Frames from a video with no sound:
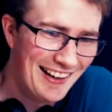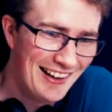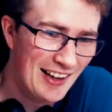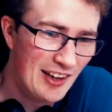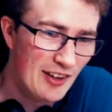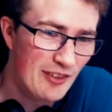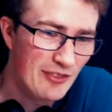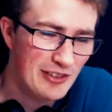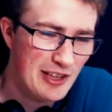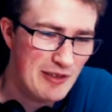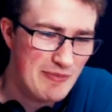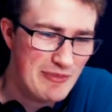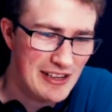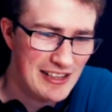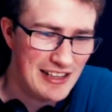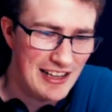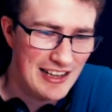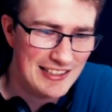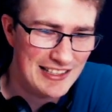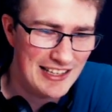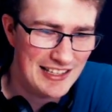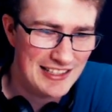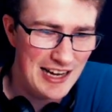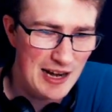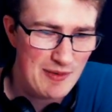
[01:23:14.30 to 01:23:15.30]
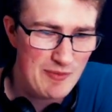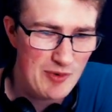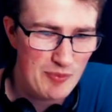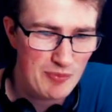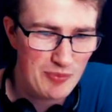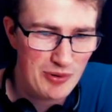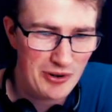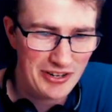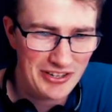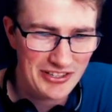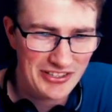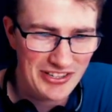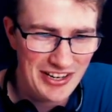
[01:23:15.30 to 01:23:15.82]
Flaming Glass says, I'm your
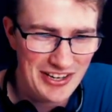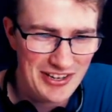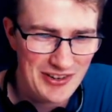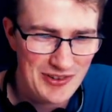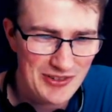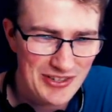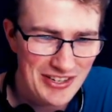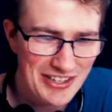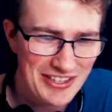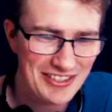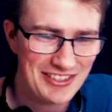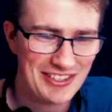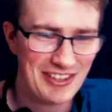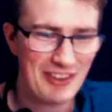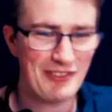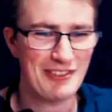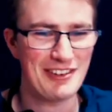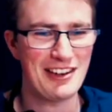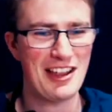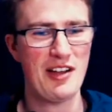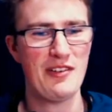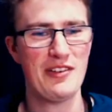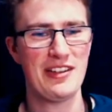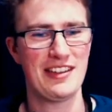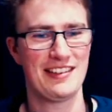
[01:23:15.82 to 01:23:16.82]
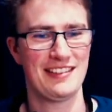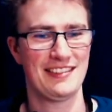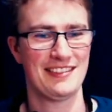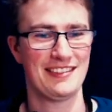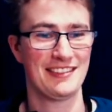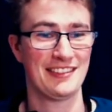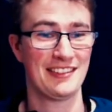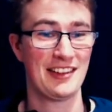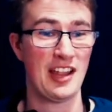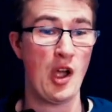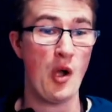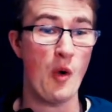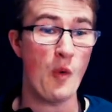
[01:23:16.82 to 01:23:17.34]
protege, you just don't know it.
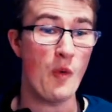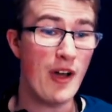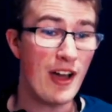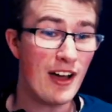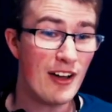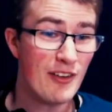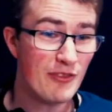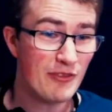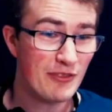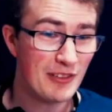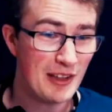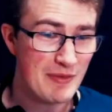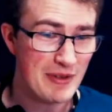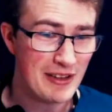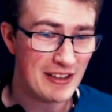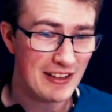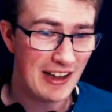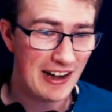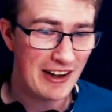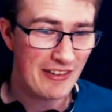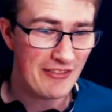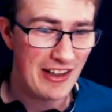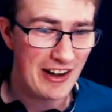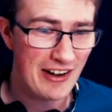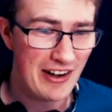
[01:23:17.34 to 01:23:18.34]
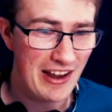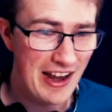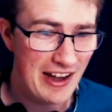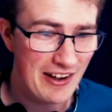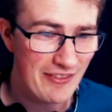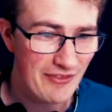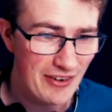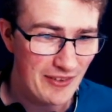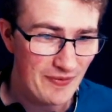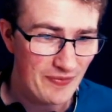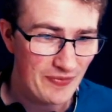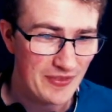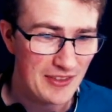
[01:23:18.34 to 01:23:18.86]
Well, Flaming Glass
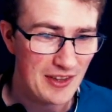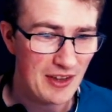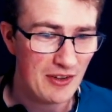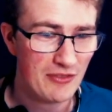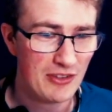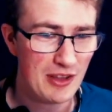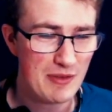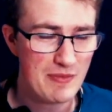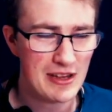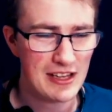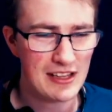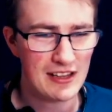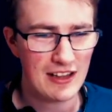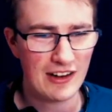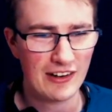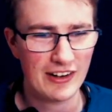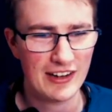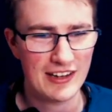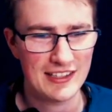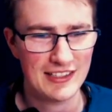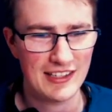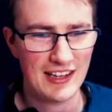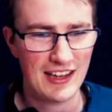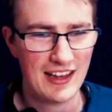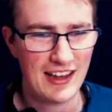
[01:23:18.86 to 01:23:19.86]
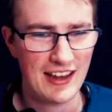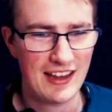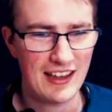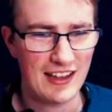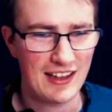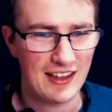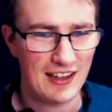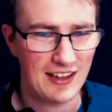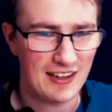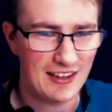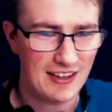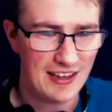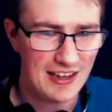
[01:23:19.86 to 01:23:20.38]
is
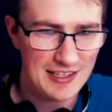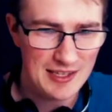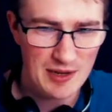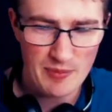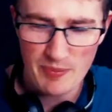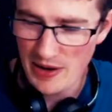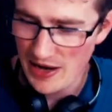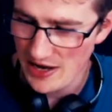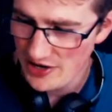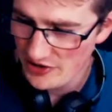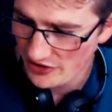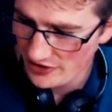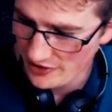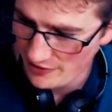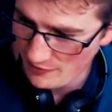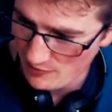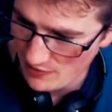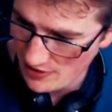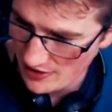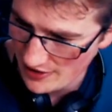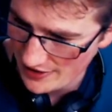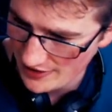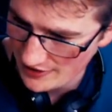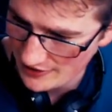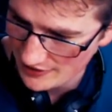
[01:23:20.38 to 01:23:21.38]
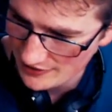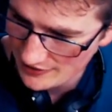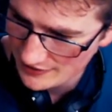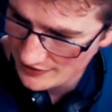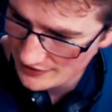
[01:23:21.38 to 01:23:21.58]
a patron of mine,